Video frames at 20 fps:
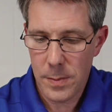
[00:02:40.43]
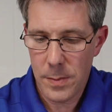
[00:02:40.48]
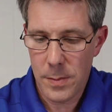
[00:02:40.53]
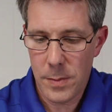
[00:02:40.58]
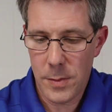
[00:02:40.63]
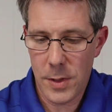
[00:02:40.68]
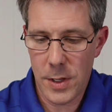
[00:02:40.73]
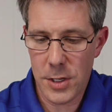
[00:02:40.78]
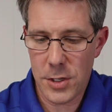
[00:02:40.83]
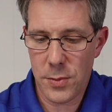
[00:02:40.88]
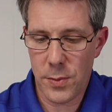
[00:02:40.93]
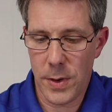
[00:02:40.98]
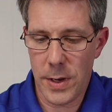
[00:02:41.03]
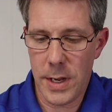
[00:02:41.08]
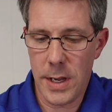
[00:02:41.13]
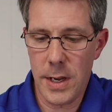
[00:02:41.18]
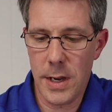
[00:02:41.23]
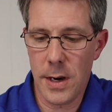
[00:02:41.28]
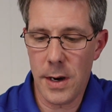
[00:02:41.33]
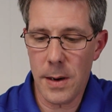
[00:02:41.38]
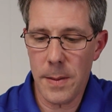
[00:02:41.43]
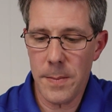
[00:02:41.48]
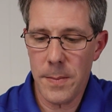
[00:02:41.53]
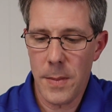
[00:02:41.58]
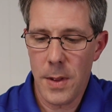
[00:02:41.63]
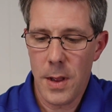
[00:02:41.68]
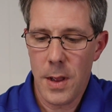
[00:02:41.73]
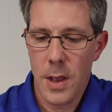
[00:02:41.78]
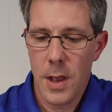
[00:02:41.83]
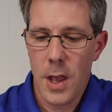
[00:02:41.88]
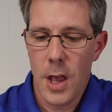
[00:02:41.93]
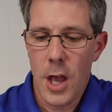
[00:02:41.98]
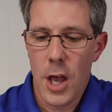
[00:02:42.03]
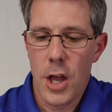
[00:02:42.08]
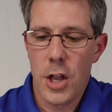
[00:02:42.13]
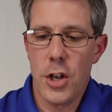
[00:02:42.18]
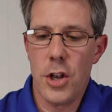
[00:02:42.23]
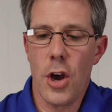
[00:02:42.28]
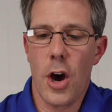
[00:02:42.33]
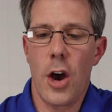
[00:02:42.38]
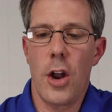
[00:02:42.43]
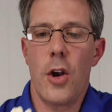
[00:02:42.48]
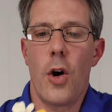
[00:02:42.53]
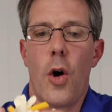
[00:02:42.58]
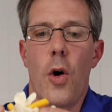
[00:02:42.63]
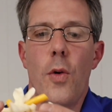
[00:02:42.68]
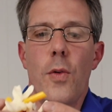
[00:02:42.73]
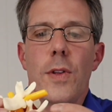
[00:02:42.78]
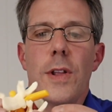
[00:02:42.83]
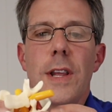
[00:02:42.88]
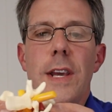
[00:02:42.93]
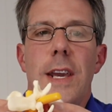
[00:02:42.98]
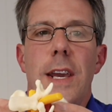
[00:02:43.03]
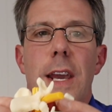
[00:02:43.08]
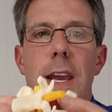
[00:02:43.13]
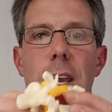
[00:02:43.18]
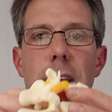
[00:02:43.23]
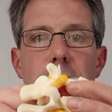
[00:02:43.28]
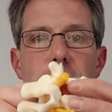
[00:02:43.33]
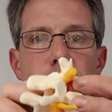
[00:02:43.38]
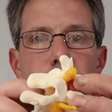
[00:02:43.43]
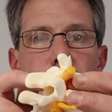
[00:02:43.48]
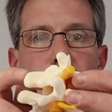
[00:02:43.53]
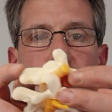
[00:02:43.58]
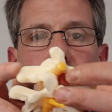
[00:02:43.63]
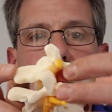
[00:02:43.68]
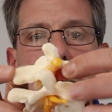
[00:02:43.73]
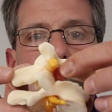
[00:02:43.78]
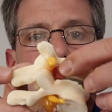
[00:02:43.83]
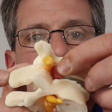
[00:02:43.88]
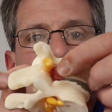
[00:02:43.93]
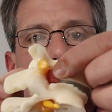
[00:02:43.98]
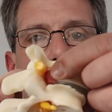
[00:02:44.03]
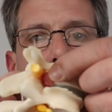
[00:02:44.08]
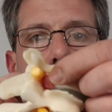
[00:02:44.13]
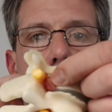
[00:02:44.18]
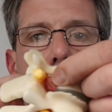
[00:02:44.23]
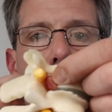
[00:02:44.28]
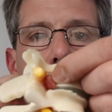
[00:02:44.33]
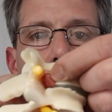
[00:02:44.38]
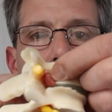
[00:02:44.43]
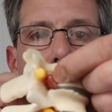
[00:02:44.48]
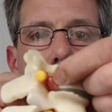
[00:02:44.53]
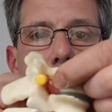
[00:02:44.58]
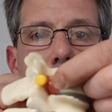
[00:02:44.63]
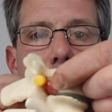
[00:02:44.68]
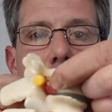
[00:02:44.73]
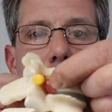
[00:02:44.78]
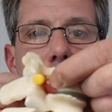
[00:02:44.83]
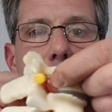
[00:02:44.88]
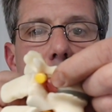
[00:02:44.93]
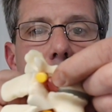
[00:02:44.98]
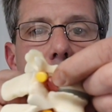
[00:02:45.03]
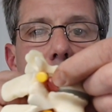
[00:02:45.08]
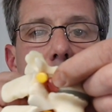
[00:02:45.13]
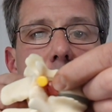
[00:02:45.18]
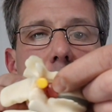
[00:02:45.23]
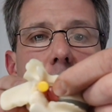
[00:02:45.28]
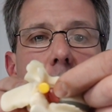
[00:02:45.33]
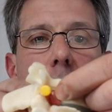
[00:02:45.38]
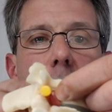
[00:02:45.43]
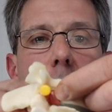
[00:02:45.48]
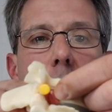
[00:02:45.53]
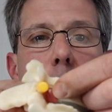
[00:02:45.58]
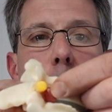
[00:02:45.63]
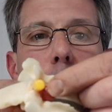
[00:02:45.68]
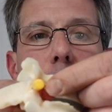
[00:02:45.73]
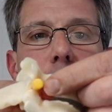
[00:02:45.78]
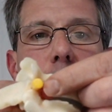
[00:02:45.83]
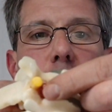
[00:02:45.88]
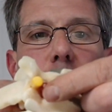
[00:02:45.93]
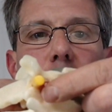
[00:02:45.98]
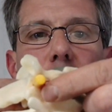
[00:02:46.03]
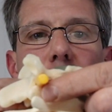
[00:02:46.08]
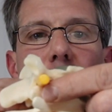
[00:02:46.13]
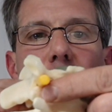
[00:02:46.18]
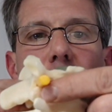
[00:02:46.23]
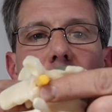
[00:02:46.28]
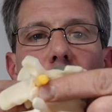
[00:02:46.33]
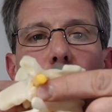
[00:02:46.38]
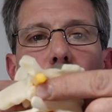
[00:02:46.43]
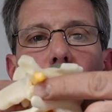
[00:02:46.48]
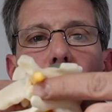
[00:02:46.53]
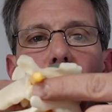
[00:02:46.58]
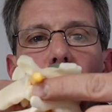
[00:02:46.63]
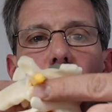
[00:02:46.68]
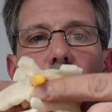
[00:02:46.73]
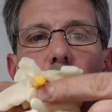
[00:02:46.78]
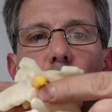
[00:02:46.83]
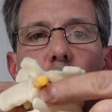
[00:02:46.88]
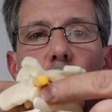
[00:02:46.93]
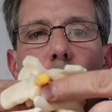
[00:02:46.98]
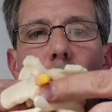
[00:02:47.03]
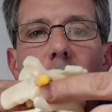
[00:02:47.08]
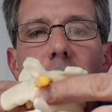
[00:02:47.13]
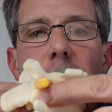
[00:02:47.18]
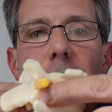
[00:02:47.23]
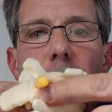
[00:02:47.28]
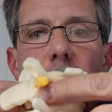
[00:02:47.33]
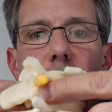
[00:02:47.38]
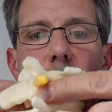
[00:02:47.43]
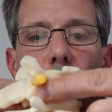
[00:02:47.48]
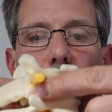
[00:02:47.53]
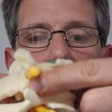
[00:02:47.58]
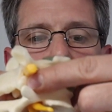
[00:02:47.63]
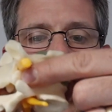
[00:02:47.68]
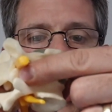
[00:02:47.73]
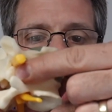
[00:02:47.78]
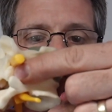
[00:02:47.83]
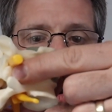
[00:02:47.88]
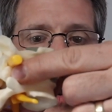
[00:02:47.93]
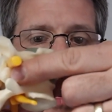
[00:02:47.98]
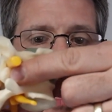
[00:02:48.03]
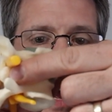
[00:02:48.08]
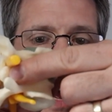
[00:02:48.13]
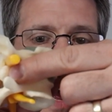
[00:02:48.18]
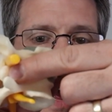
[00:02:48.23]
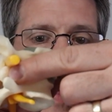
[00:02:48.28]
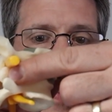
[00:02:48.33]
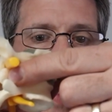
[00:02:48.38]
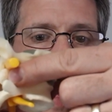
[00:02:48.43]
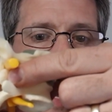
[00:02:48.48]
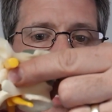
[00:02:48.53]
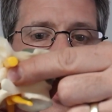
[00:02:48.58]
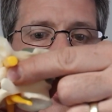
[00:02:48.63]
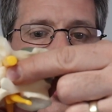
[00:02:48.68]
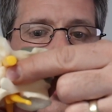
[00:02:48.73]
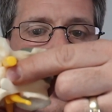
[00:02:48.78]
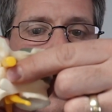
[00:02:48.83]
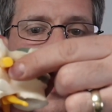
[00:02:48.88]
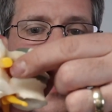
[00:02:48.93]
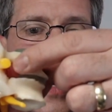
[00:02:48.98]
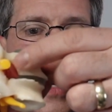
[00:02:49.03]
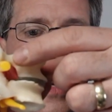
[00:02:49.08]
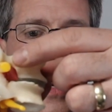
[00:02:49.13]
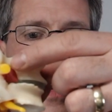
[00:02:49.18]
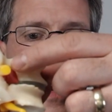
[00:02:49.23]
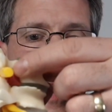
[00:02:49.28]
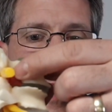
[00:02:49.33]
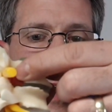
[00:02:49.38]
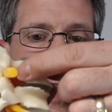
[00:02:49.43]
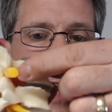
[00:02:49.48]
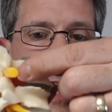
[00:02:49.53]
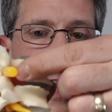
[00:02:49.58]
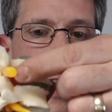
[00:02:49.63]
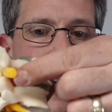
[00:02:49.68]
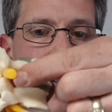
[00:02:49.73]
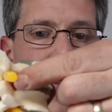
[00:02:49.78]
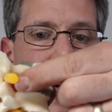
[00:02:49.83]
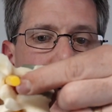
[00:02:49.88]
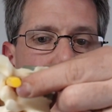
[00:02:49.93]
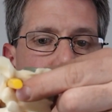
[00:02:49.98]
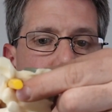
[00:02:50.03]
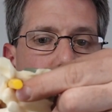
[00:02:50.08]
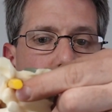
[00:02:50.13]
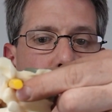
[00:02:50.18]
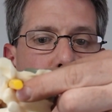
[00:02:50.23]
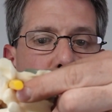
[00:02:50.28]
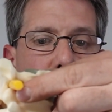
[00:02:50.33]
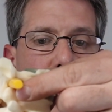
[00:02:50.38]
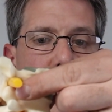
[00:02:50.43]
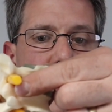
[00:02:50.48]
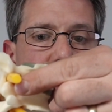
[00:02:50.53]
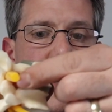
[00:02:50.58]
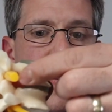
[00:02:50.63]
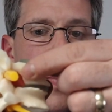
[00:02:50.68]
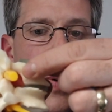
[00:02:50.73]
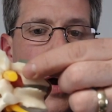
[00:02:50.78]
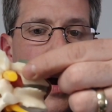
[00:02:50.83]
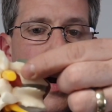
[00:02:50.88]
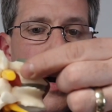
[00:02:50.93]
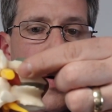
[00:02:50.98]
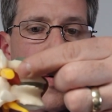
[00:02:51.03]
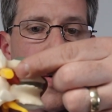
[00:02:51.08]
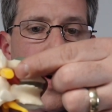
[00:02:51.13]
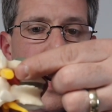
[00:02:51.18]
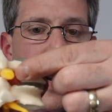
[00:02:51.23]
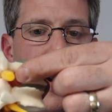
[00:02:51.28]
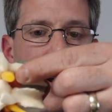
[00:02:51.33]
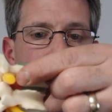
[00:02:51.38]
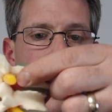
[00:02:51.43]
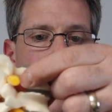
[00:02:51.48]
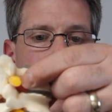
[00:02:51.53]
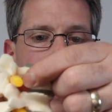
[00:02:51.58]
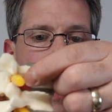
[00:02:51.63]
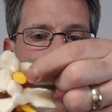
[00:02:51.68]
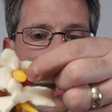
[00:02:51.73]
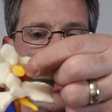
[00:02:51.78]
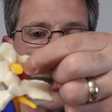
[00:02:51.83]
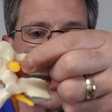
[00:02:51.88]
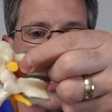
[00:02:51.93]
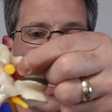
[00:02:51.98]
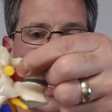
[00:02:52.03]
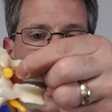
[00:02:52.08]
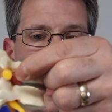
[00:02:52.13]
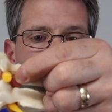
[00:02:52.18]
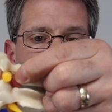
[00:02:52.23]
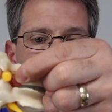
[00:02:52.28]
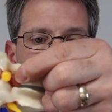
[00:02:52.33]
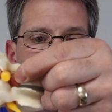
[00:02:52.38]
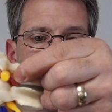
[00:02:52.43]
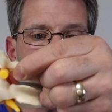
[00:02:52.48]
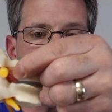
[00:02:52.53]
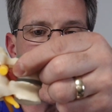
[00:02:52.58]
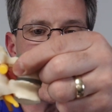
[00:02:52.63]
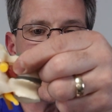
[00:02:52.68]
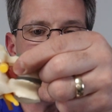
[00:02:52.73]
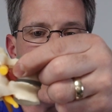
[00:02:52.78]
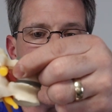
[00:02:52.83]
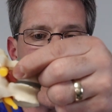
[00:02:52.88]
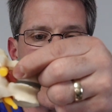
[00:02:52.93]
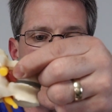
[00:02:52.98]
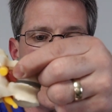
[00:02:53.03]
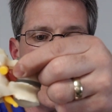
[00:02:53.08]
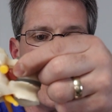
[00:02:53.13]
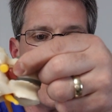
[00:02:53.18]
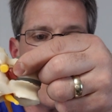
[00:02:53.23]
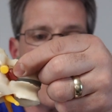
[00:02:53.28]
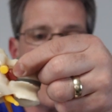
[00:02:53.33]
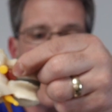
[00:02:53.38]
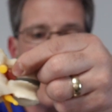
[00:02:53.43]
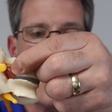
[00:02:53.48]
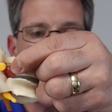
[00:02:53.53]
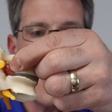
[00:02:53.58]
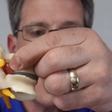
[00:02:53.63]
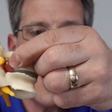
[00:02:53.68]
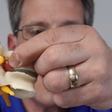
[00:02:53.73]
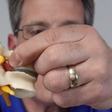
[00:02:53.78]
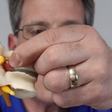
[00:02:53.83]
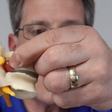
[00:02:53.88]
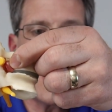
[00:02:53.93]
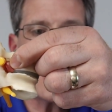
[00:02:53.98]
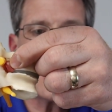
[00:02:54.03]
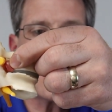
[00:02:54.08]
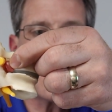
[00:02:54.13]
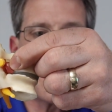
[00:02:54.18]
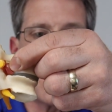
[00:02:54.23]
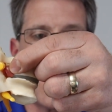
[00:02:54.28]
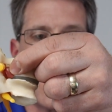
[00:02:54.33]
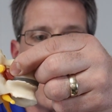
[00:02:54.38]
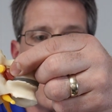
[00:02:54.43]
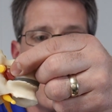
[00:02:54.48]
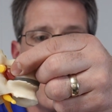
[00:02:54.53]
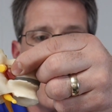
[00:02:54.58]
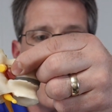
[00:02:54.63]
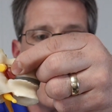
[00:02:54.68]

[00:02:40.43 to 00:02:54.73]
this one here, not only is there a herniated disc, but you can see where the joint is over here, and that joint can develop a bone spur right on the backside, as you can see right here. And that spur